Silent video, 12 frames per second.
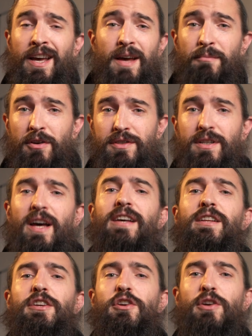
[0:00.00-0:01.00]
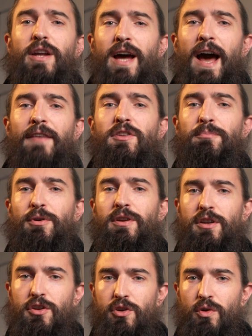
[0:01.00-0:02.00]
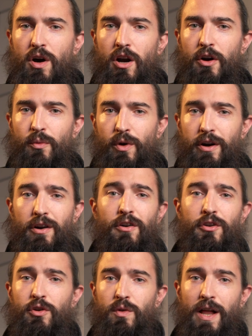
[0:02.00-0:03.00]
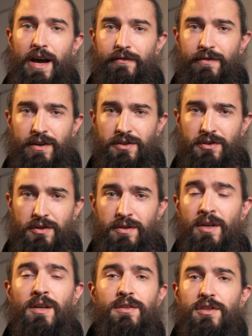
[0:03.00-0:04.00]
And most likely you're going to have to put in new hardware or new light fixtures.